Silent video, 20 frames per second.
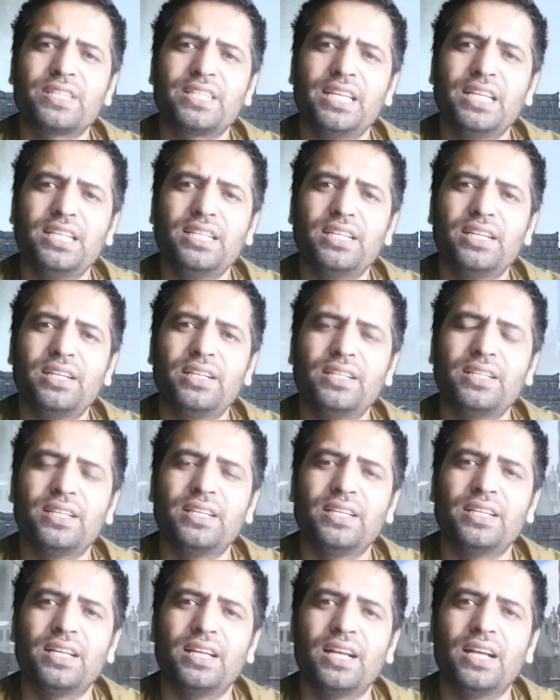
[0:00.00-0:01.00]
the
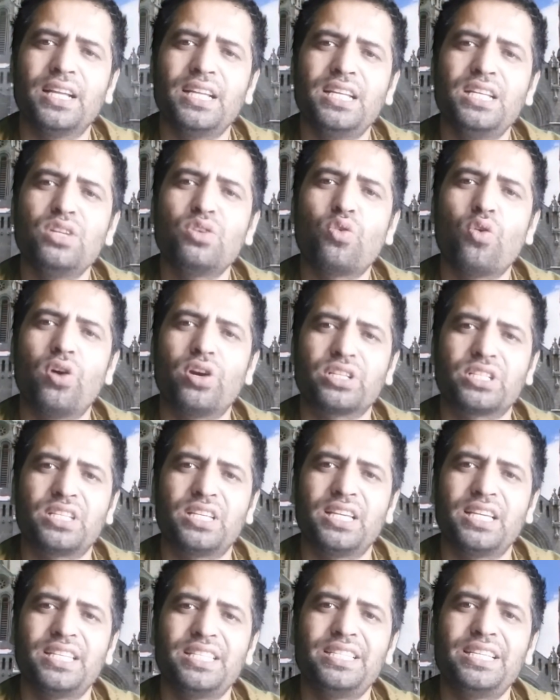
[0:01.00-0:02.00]
sender
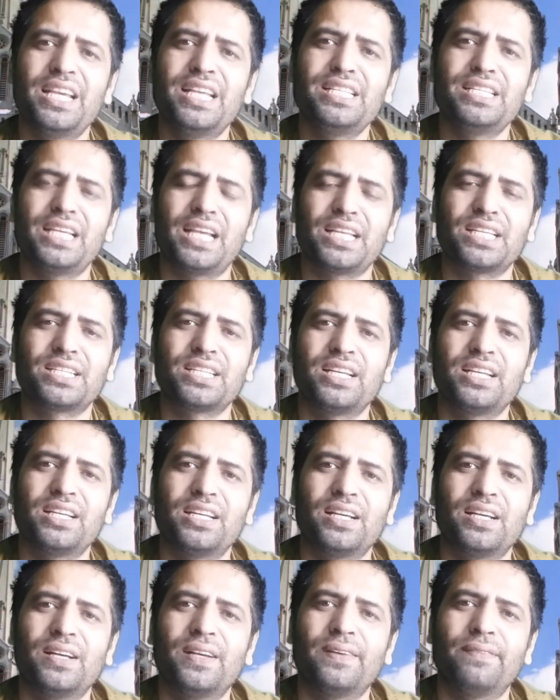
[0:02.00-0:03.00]
encodes,
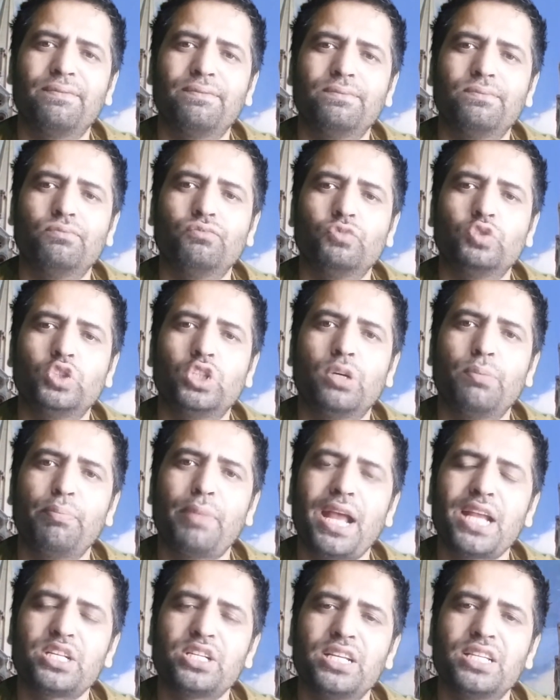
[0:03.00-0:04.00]
changes
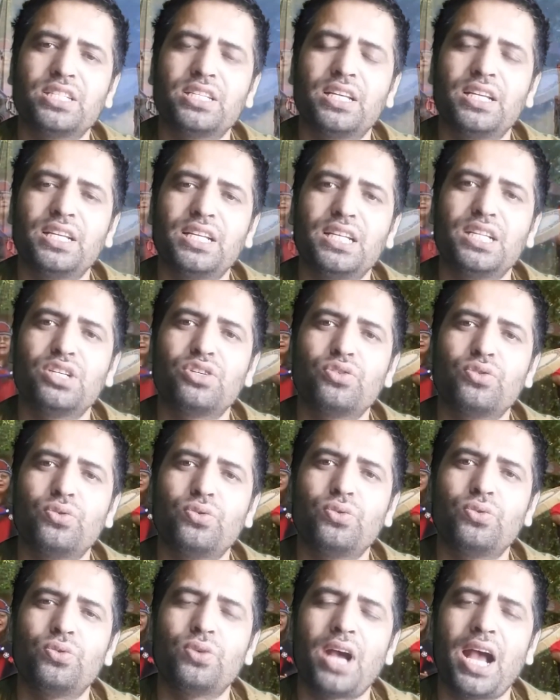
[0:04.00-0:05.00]
the message
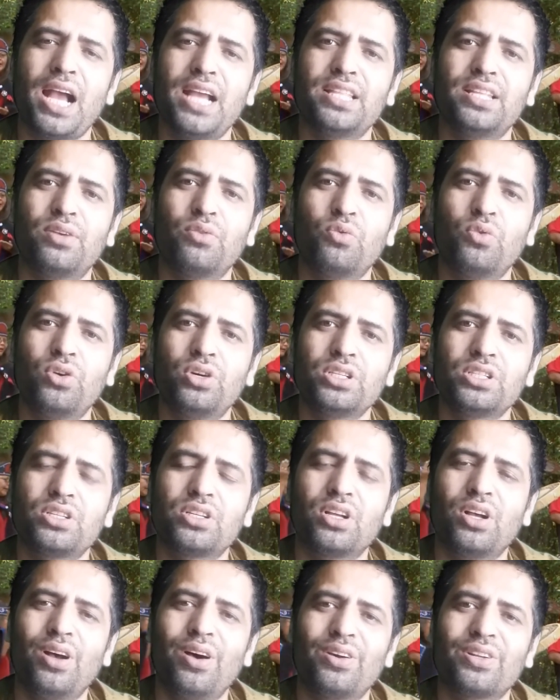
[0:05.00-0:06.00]
into either
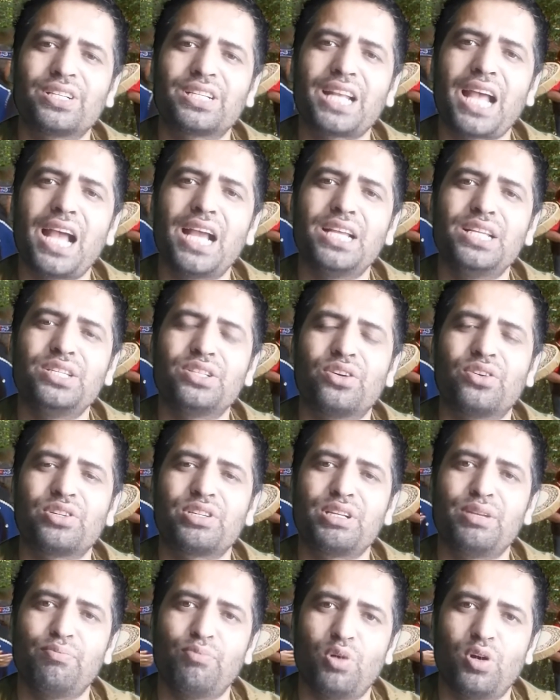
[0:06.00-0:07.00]
words or
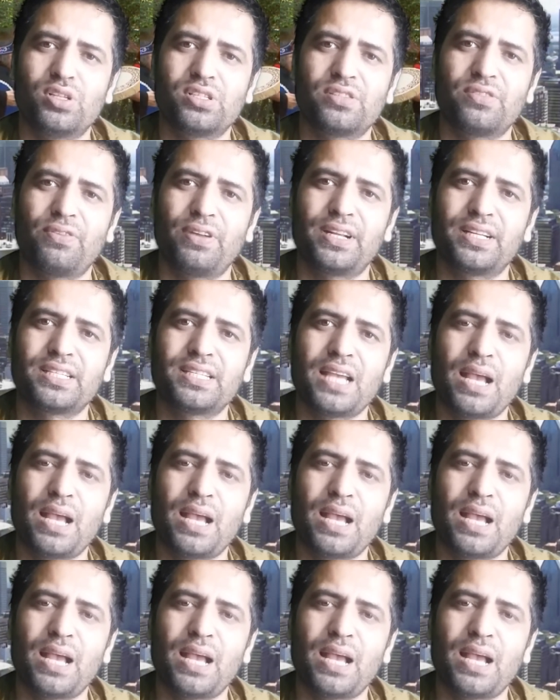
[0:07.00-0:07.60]
signs or symbols.